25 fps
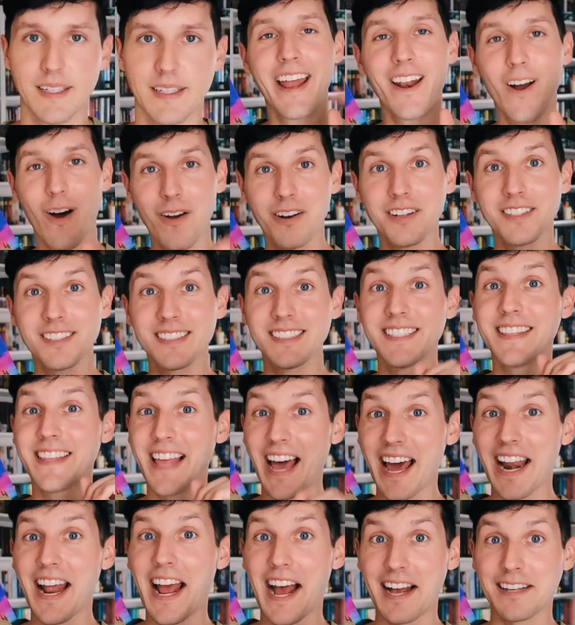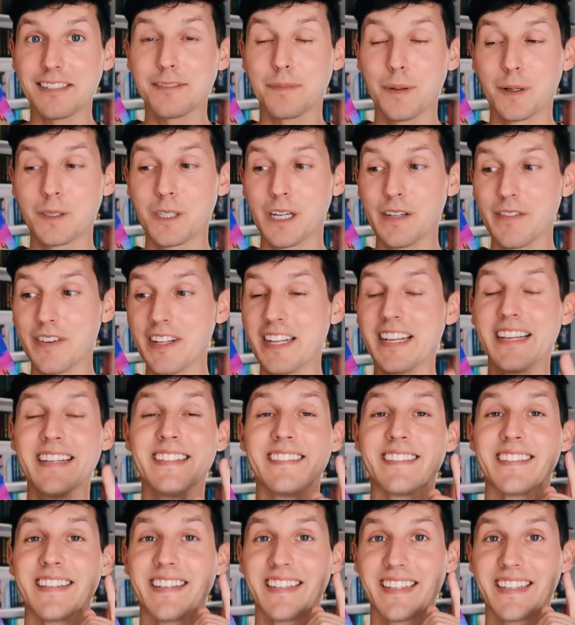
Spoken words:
And honestly, that aspect of it is